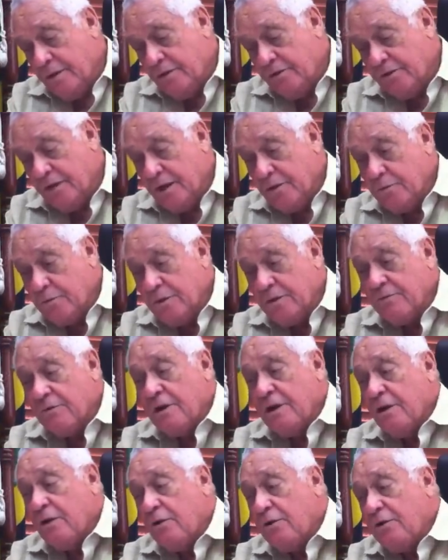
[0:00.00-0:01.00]
is that we have
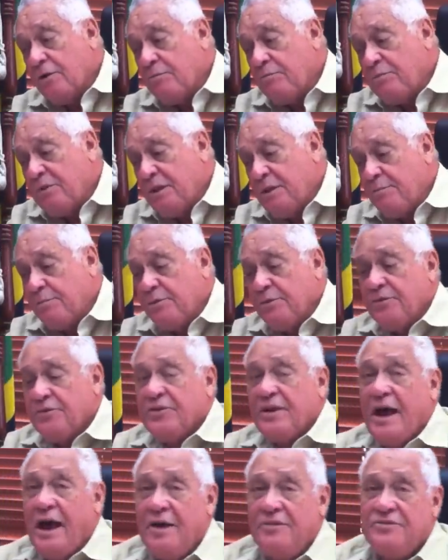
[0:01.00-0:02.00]
allowed the
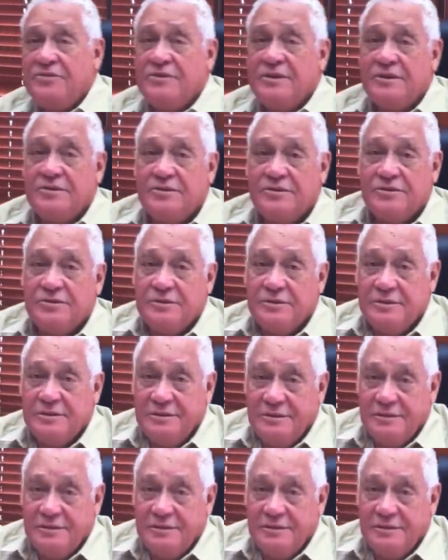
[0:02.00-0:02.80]
people's assets